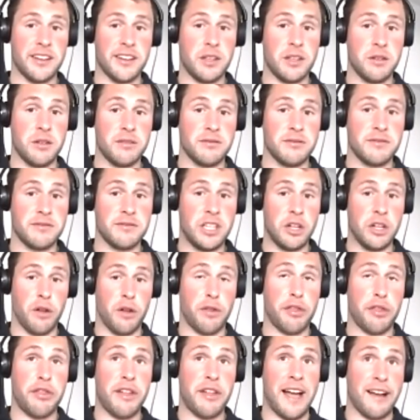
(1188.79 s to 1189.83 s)
And,
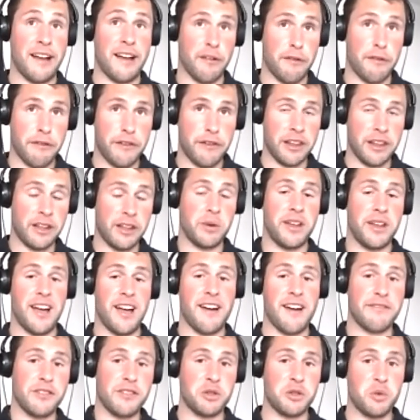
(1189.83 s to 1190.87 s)
thankfully, we
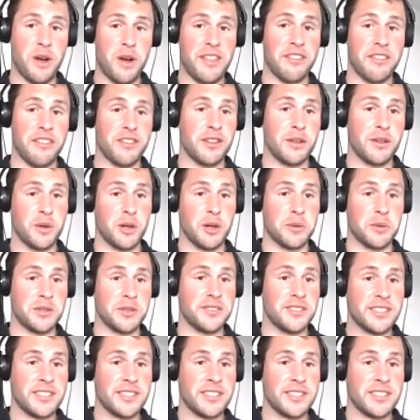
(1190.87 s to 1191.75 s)
have good weather at the moment.